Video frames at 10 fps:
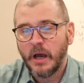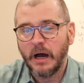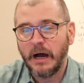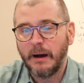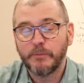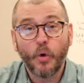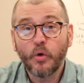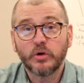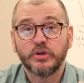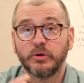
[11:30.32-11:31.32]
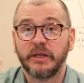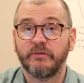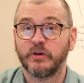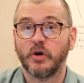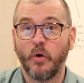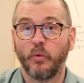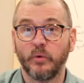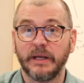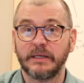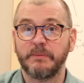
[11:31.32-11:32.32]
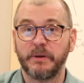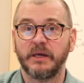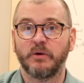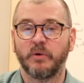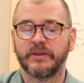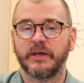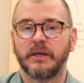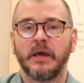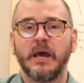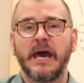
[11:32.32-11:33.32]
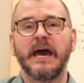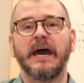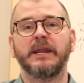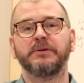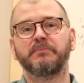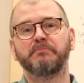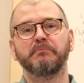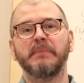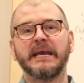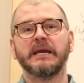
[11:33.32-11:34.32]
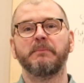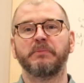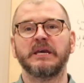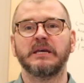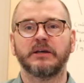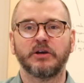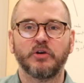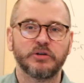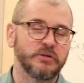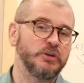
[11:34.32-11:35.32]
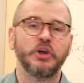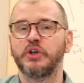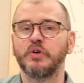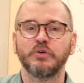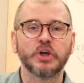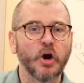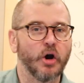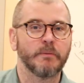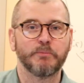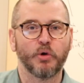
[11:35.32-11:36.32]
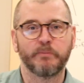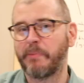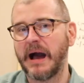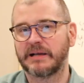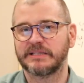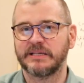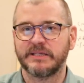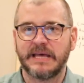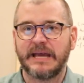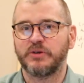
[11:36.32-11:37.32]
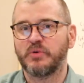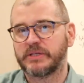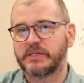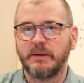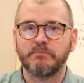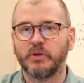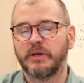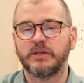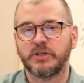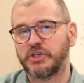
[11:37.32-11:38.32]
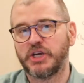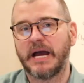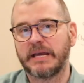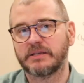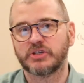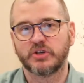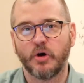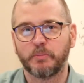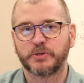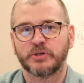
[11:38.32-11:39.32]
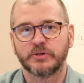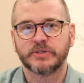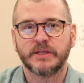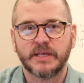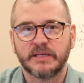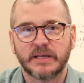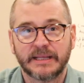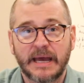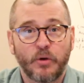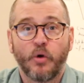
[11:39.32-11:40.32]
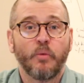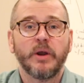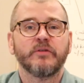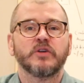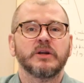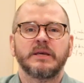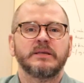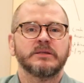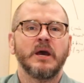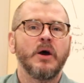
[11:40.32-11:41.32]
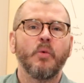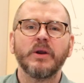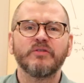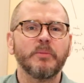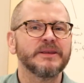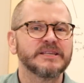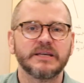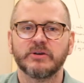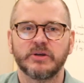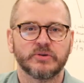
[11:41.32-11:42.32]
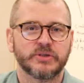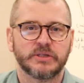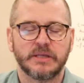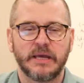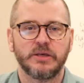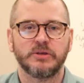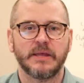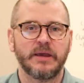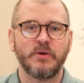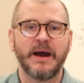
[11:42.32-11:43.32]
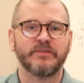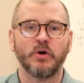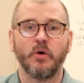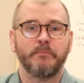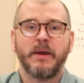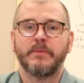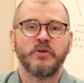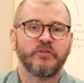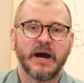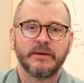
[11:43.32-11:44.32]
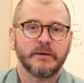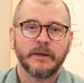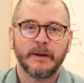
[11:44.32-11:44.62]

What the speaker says: Or you could even go really big with it and make it be huge cardboard boxes that you assemble into giant sculptures and things like that, or whatever it is, whatever materials that you have at home. Maybe you've got